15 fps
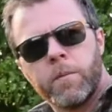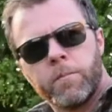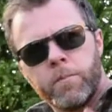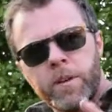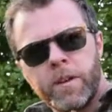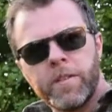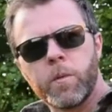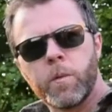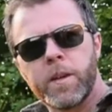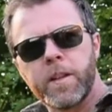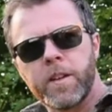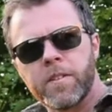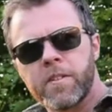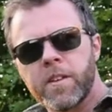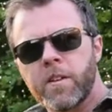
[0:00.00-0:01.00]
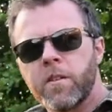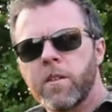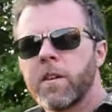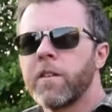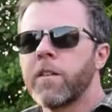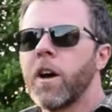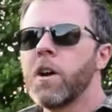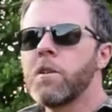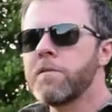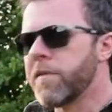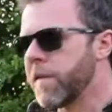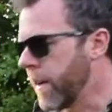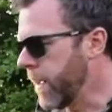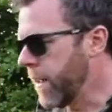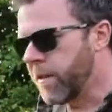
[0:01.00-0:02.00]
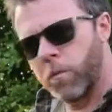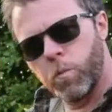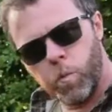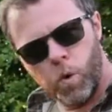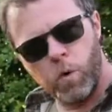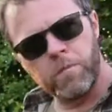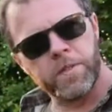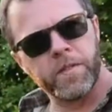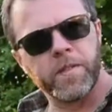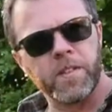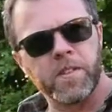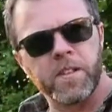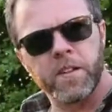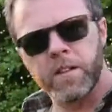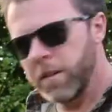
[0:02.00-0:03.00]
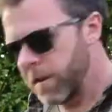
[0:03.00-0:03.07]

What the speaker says: put it on the windowsill, and hopefully the warmth of the sun